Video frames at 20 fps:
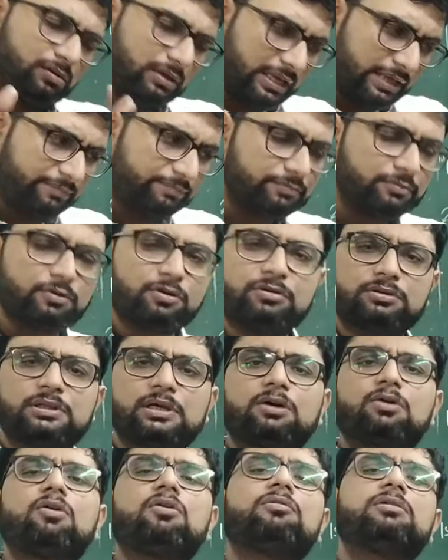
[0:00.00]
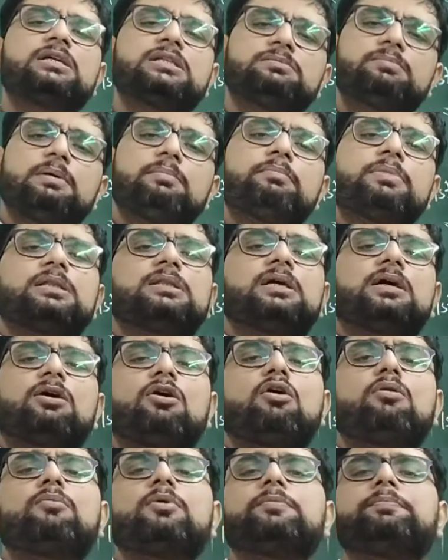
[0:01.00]
if not the Congress member, the
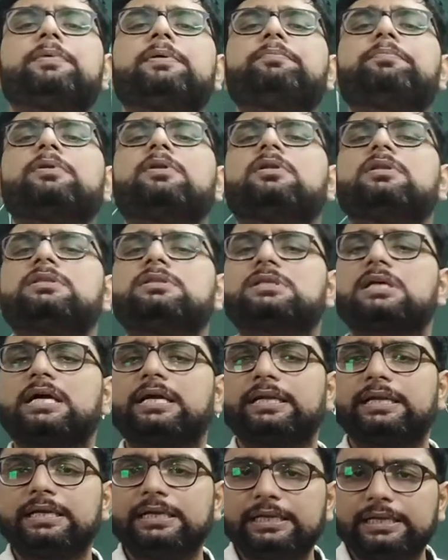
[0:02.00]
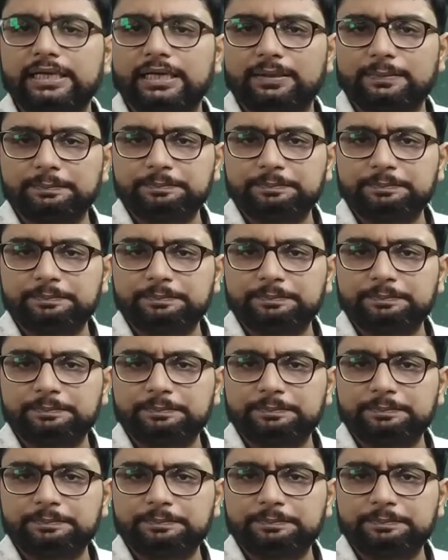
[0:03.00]
common people inside India.